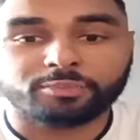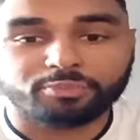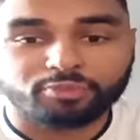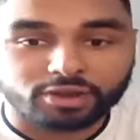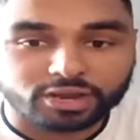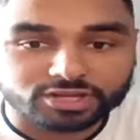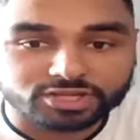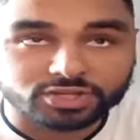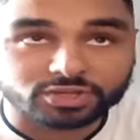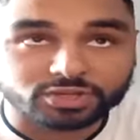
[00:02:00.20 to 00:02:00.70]

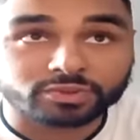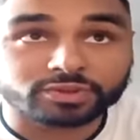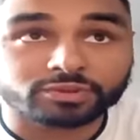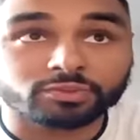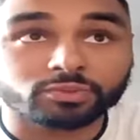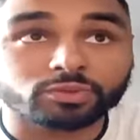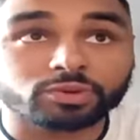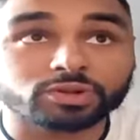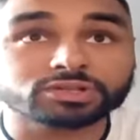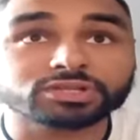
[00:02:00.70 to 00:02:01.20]
pressure in
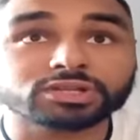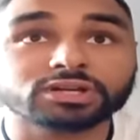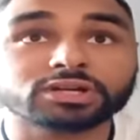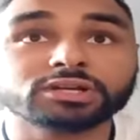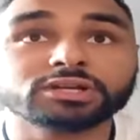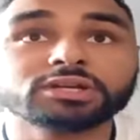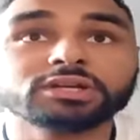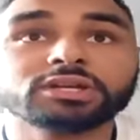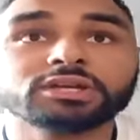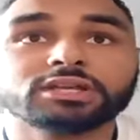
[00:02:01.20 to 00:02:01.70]

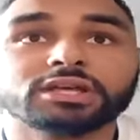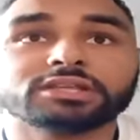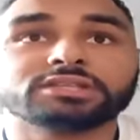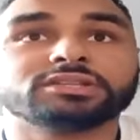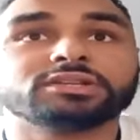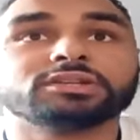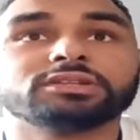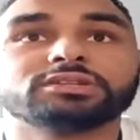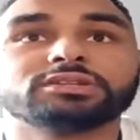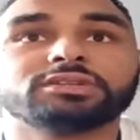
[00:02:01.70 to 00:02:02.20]
water, there's
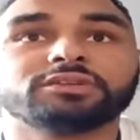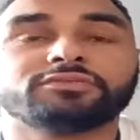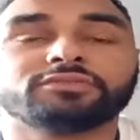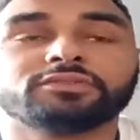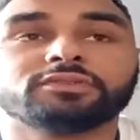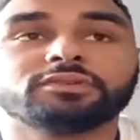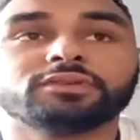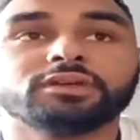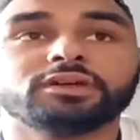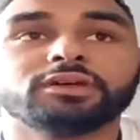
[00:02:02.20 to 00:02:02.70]
a
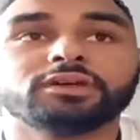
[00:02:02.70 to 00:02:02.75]
different